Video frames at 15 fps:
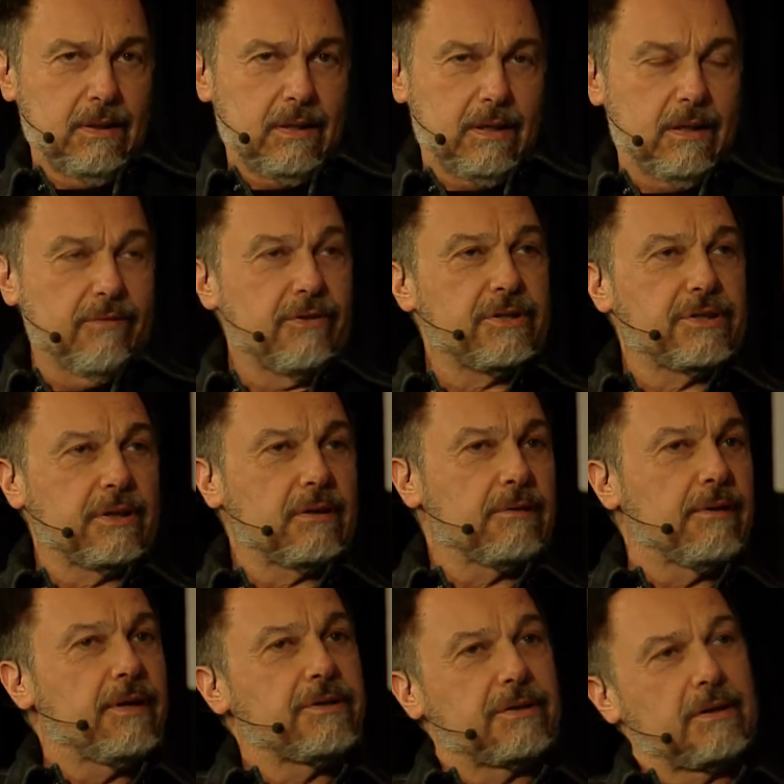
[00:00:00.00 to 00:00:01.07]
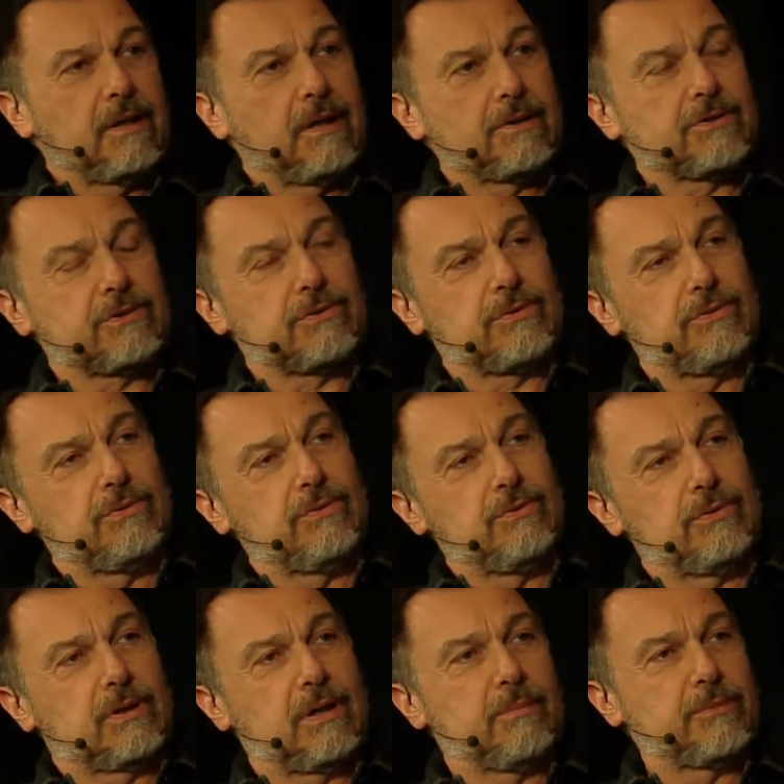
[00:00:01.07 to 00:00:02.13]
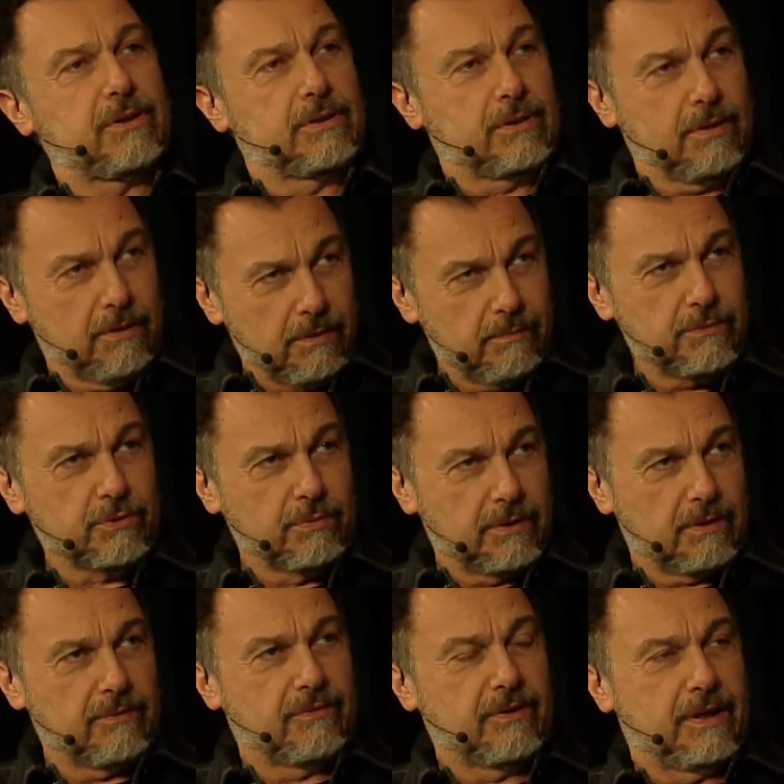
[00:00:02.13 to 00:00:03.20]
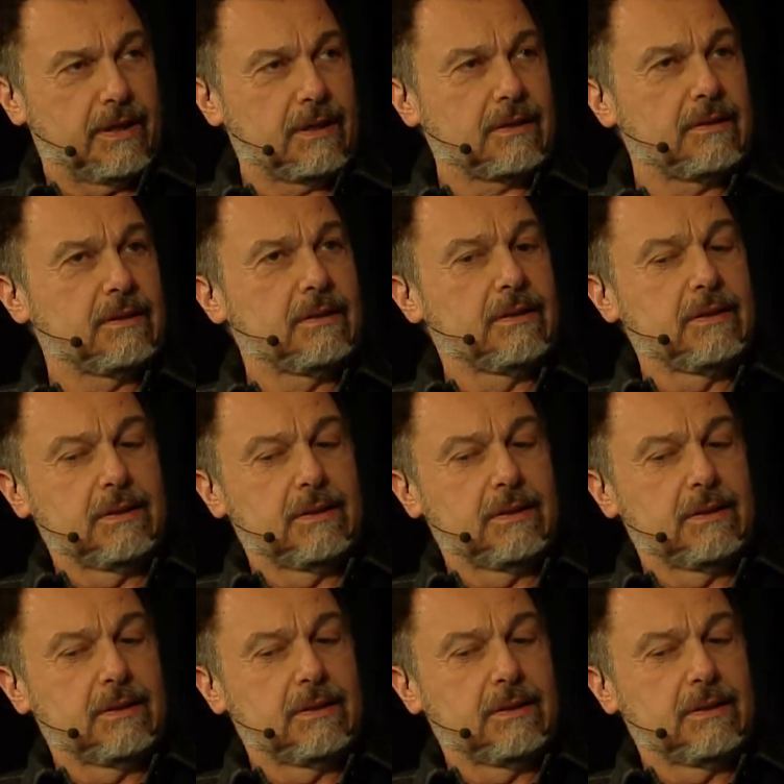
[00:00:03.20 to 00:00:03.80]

And every generation has to come to terms with the fact